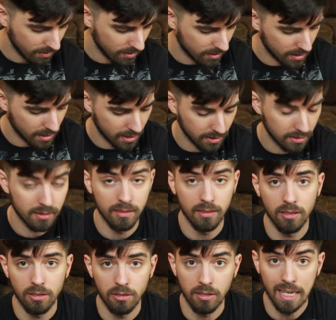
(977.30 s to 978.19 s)
Very
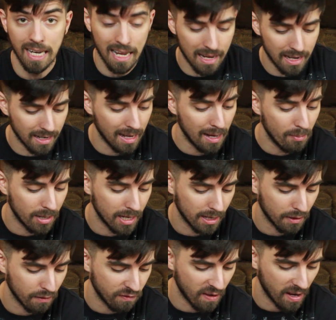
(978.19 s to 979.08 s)
nice. A little
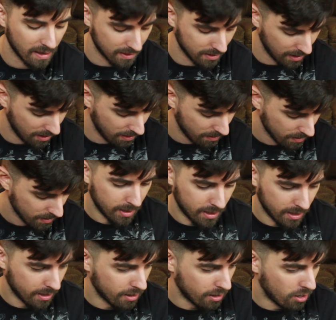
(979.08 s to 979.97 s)
inhibiting effect there,
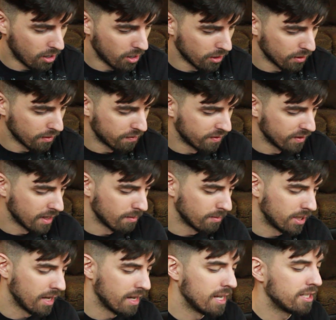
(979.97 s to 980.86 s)
making it harder for
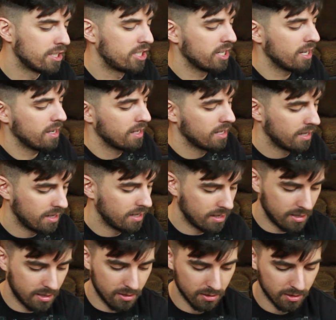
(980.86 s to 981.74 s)
them to hit you,
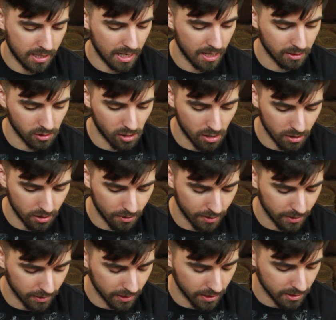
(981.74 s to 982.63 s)
or take
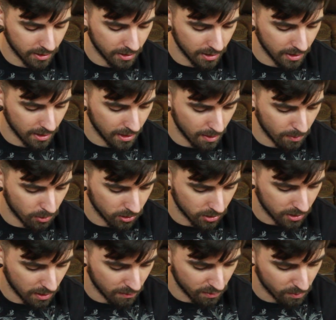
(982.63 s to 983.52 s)
longer at least. They need to get
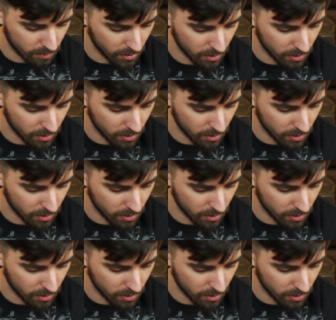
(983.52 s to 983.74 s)
more stuff in